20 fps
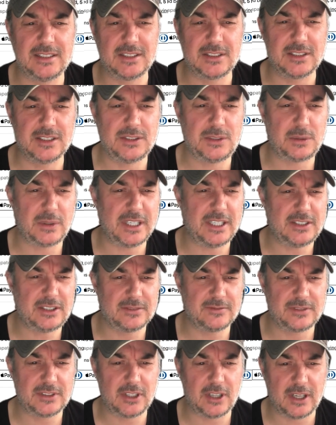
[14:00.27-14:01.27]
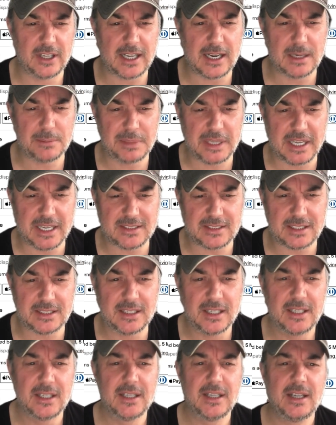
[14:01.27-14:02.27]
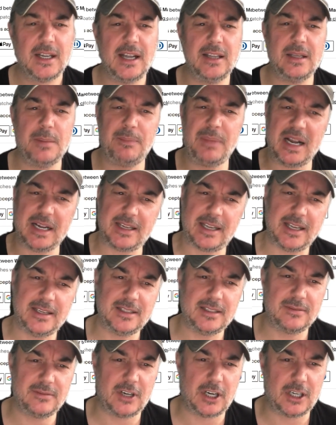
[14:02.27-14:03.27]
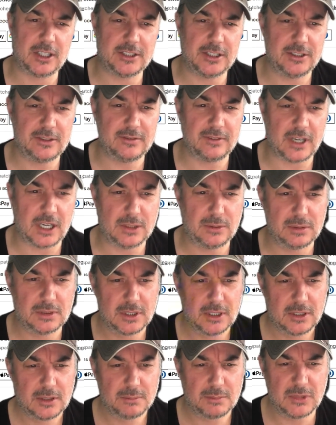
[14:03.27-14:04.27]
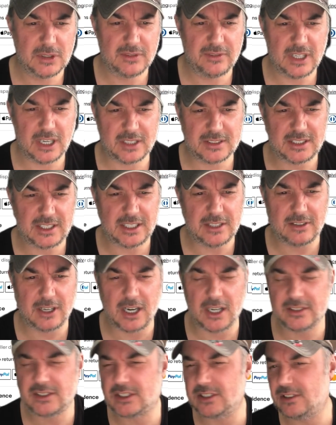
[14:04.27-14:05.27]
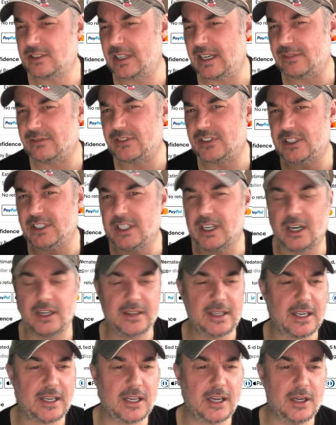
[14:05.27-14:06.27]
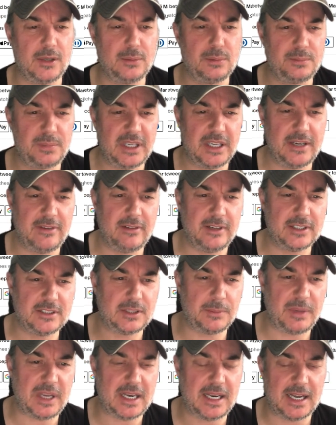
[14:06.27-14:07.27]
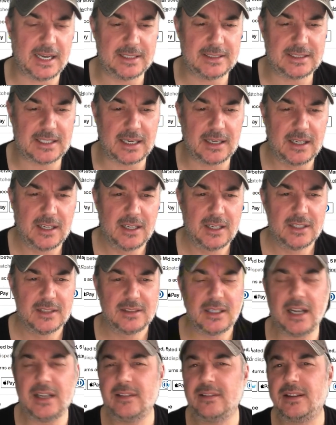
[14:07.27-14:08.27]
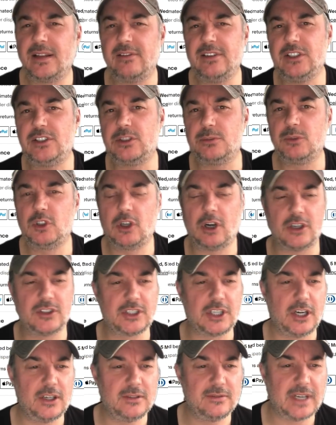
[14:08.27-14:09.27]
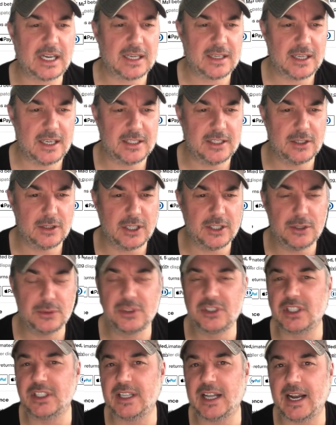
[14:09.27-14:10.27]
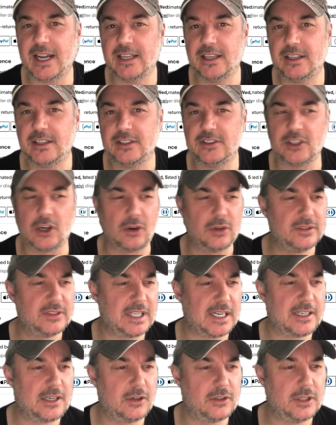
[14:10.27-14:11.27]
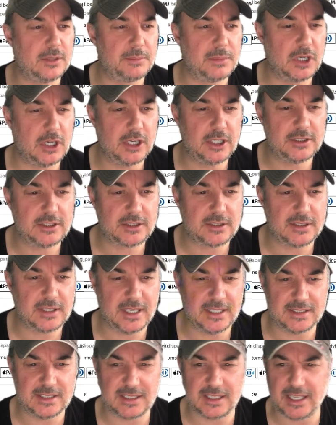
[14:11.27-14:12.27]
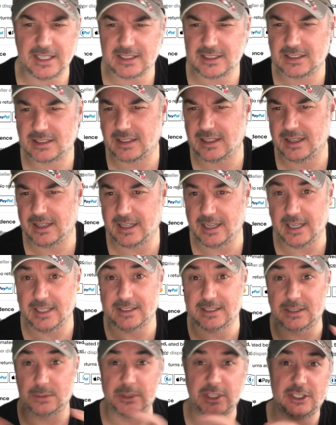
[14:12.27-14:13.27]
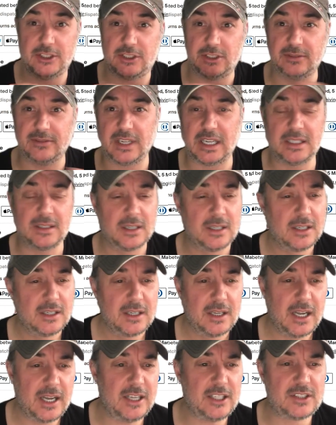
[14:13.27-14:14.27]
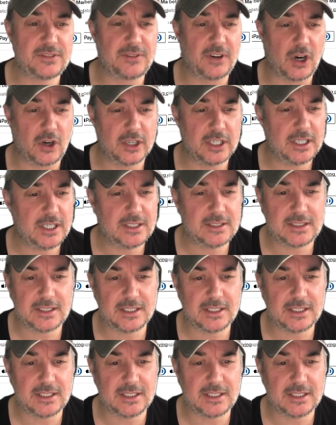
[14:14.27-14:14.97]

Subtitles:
1920, something like that, I'm guessing, at the back end of Art Nouveau, moving on to your arts and craftsy Art Deco periods a bit later. Now, there is some crossover, and you'll see that in the designs. They kind of merge into each other, and it's fine.